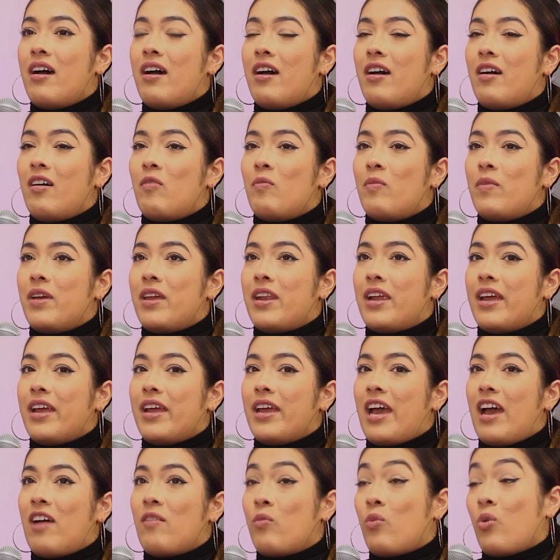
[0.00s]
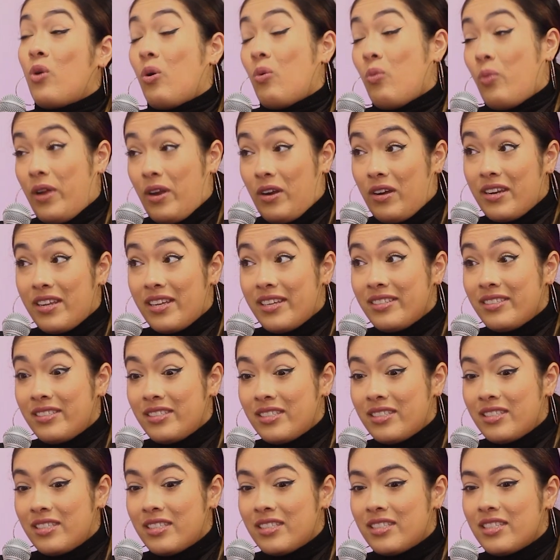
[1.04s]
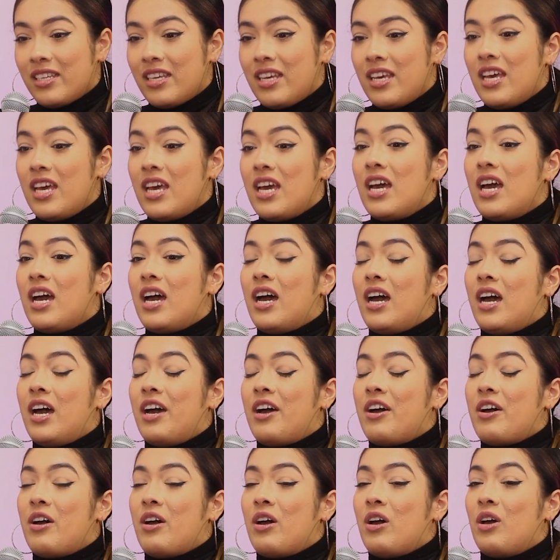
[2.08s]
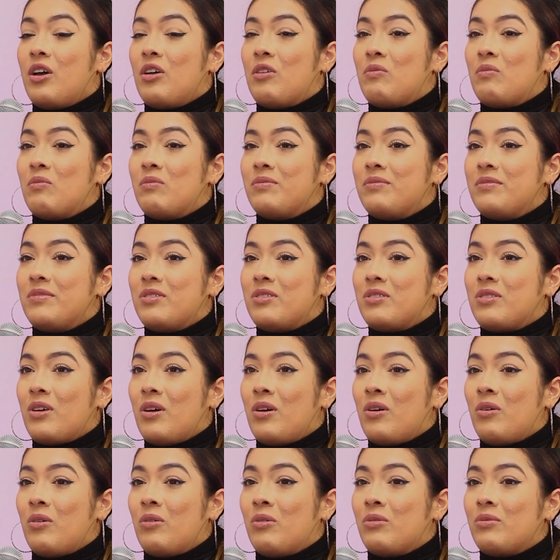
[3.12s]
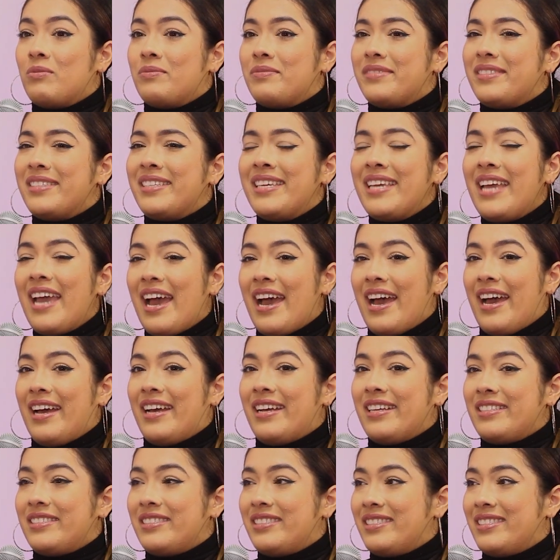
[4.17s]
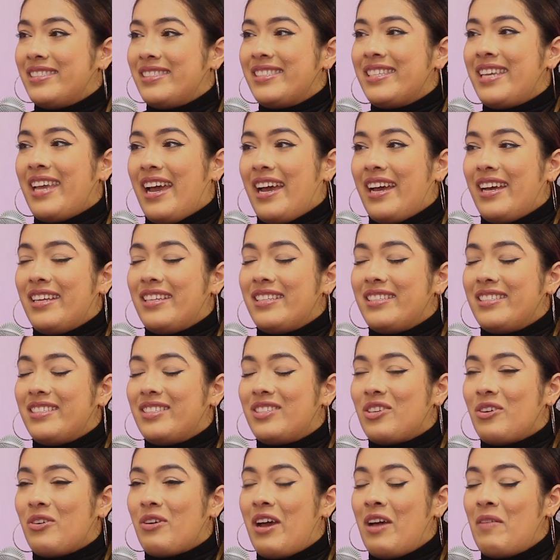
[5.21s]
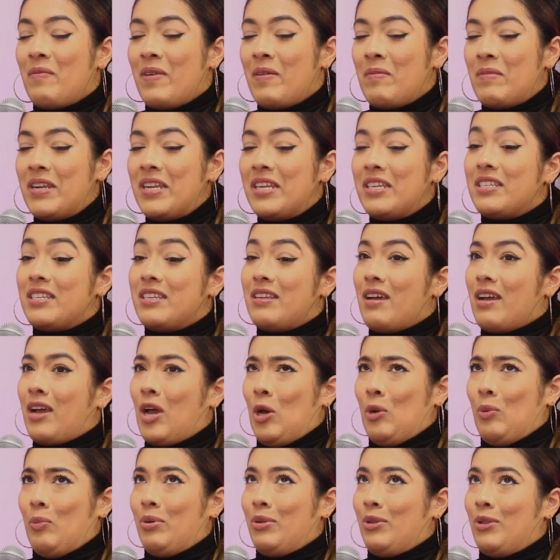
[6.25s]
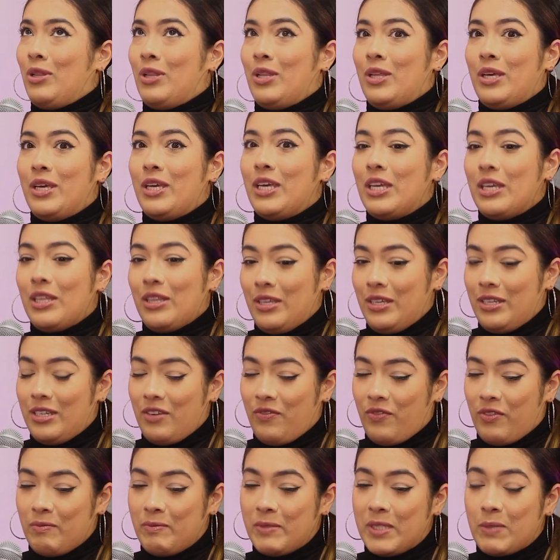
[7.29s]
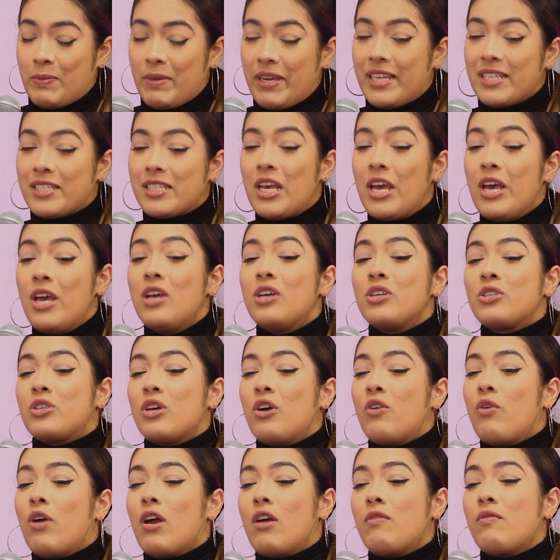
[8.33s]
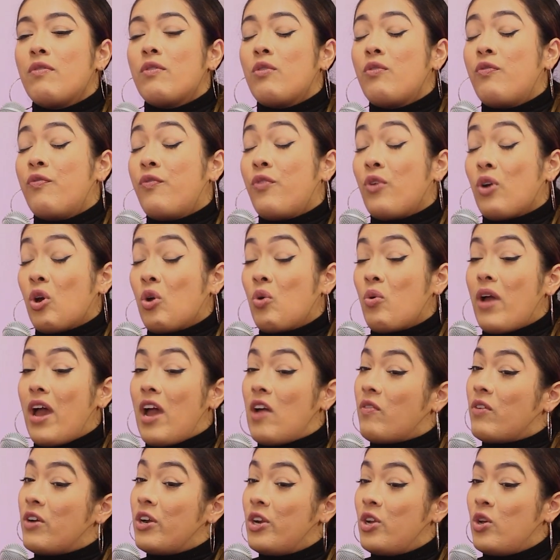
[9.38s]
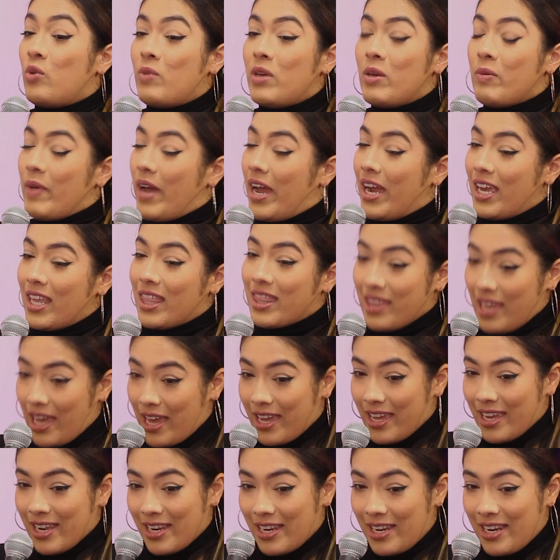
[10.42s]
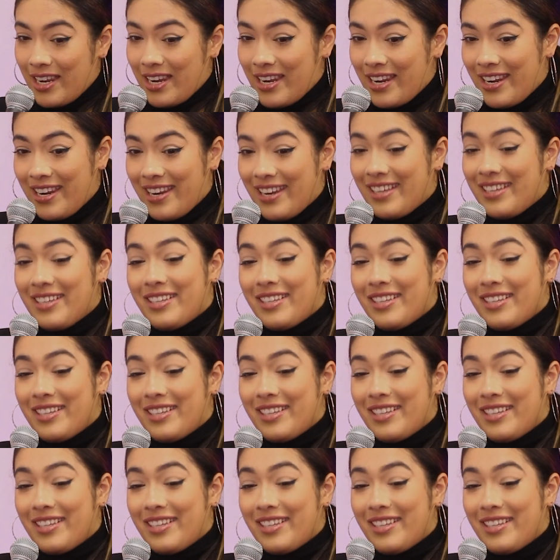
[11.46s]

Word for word: Um, and I have more awareness. Um, That's good. So, awareness yeah, is good. Yeah. So I'm I'm in a completely different space. So whoever for whoever knew me back then,